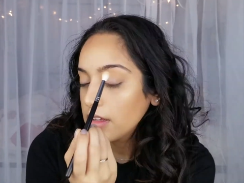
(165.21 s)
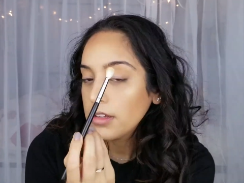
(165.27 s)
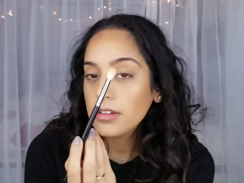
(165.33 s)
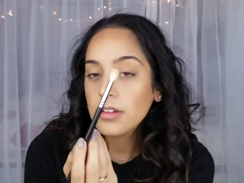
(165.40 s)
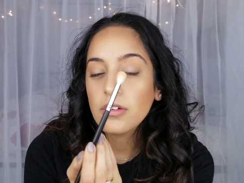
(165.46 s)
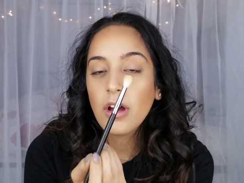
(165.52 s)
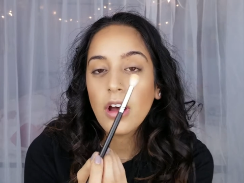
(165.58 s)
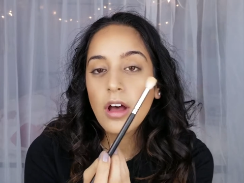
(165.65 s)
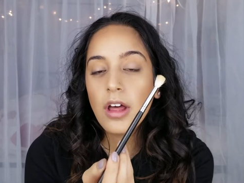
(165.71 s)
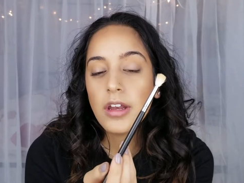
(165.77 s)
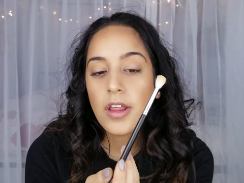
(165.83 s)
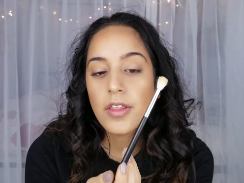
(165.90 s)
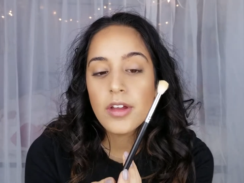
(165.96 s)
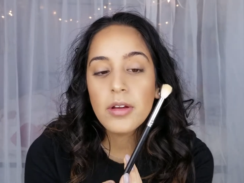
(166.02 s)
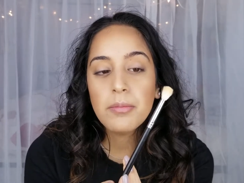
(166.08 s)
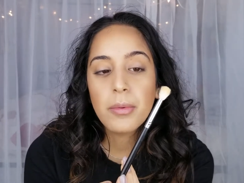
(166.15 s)
So
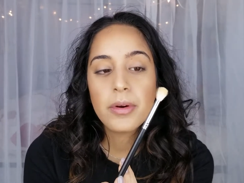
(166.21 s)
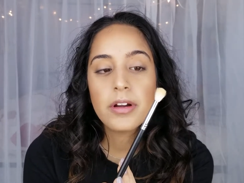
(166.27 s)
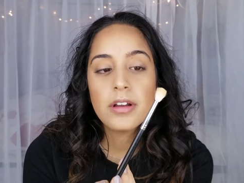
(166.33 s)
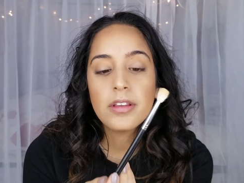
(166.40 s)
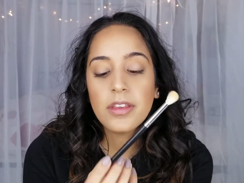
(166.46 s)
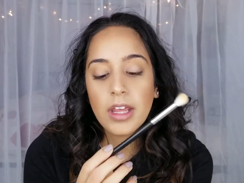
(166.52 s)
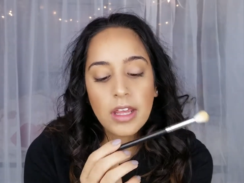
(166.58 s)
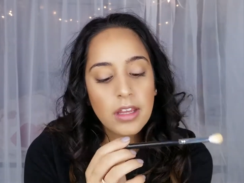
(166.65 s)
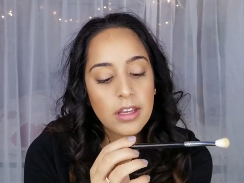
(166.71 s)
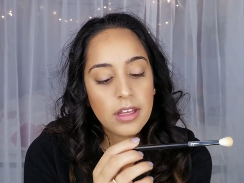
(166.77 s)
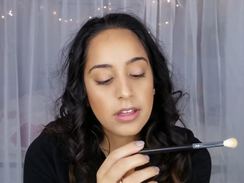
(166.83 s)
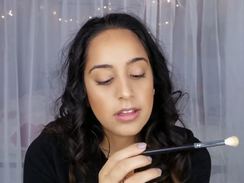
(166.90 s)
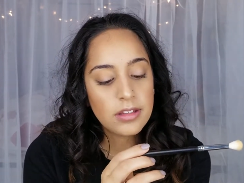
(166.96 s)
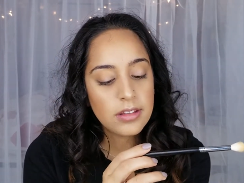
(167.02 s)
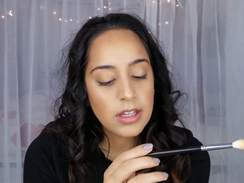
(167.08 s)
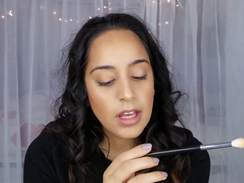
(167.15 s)
another important thing
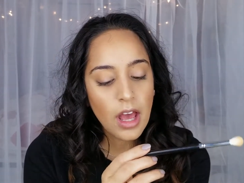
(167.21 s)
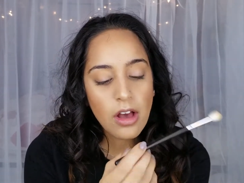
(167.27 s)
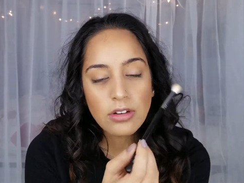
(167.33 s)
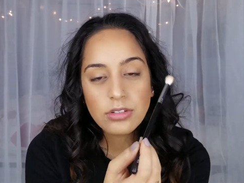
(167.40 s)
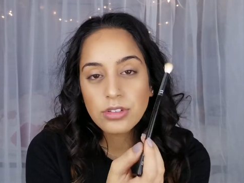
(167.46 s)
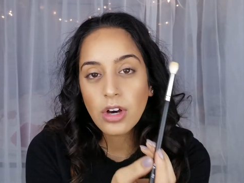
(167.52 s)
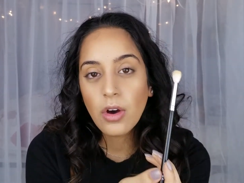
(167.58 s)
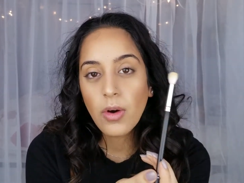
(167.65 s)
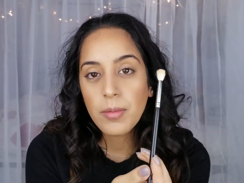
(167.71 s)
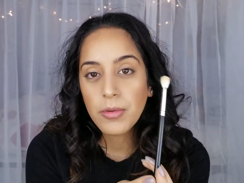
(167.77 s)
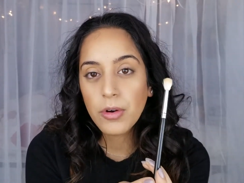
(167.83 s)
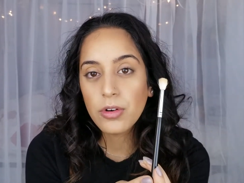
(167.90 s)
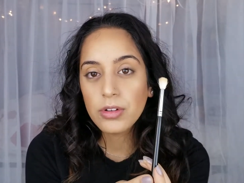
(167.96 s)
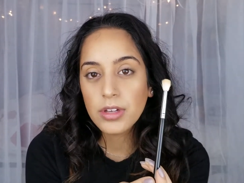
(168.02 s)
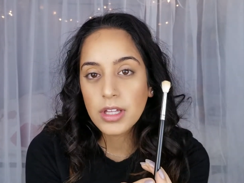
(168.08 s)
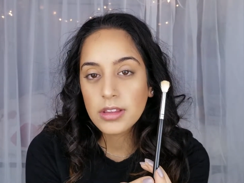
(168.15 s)
is see how low I'm
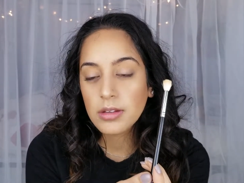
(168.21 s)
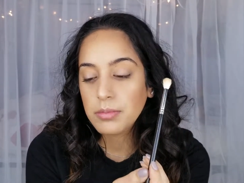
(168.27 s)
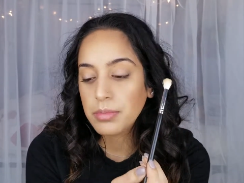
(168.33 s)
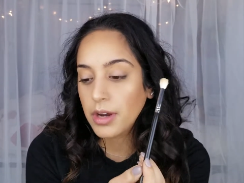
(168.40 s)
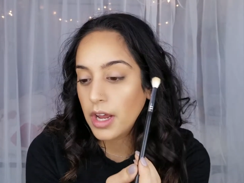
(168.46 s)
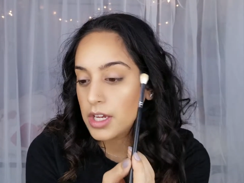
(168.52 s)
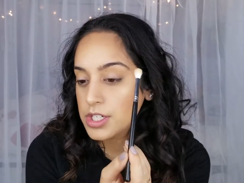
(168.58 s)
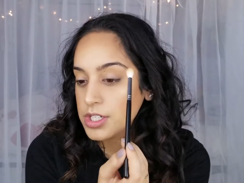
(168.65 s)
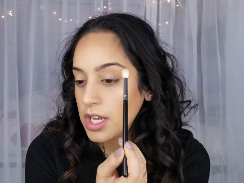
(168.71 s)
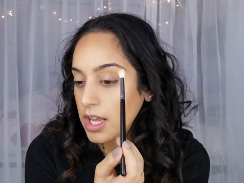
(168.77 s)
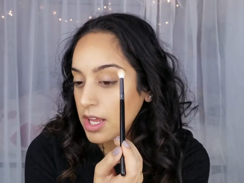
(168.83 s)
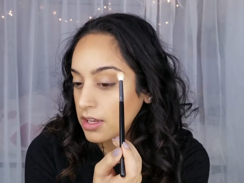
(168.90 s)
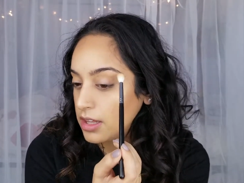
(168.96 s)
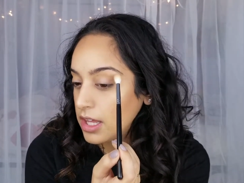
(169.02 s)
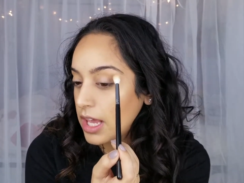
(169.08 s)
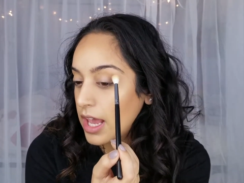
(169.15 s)
holding the brush
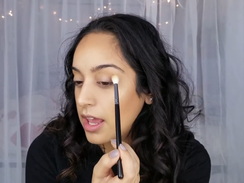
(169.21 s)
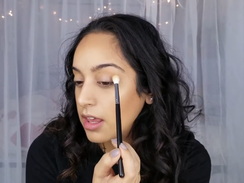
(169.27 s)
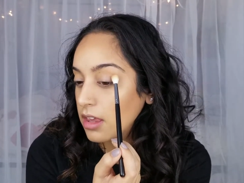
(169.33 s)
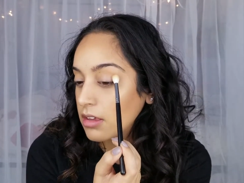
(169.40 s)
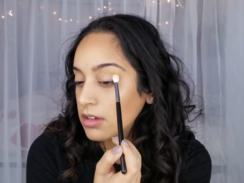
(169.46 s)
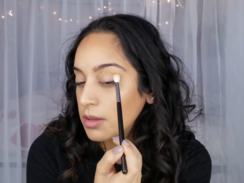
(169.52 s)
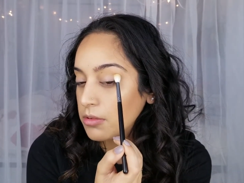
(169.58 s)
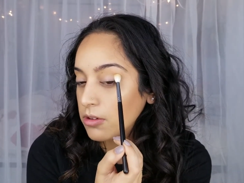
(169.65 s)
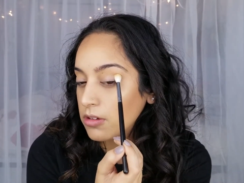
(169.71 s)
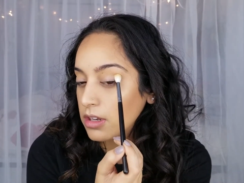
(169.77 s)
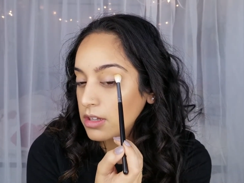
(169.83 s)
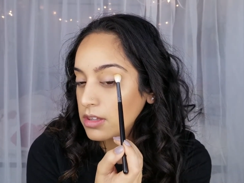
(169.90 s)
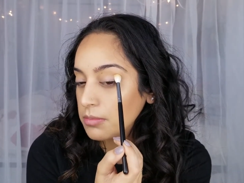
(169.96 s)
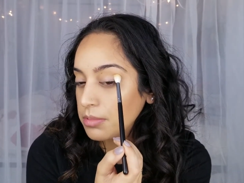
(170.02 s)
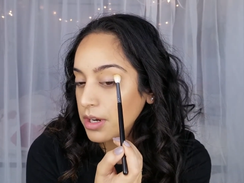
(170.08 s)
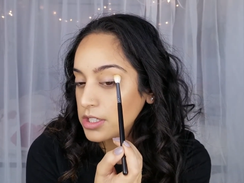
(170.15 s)
and the angle I'm holding
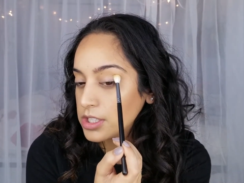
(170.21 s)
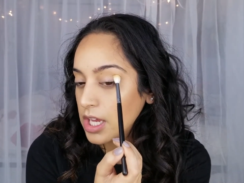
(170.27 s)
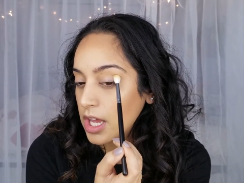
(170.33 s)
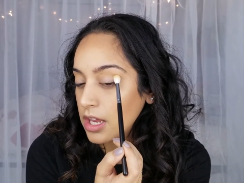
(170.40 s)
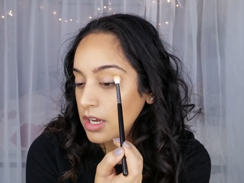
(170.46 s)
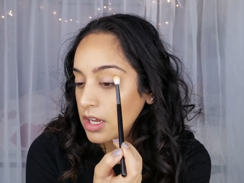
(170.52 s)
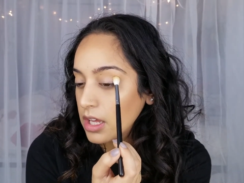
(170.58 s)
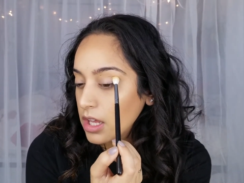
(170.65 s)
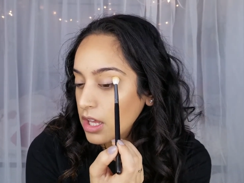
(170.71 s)
the brush at.